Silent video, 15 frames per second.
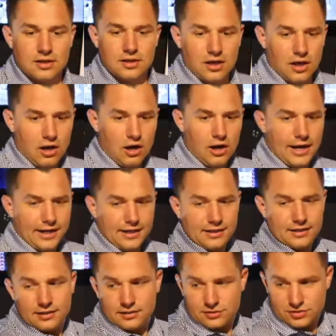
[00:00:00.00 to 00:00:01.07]
All right.
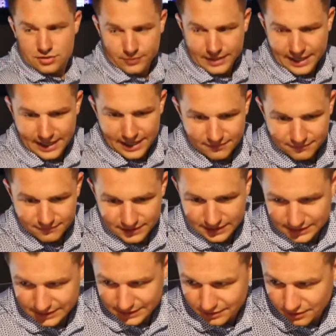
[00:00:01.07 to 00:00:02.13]
Do we have
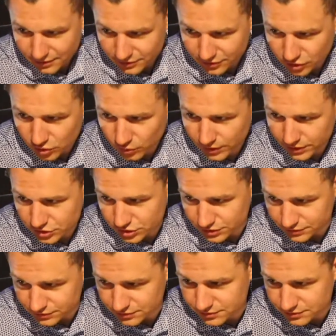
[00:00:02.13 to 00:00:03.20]
any other
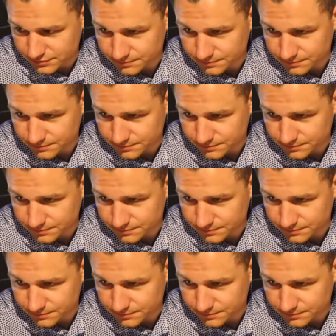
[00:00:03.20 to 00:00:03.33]
questions?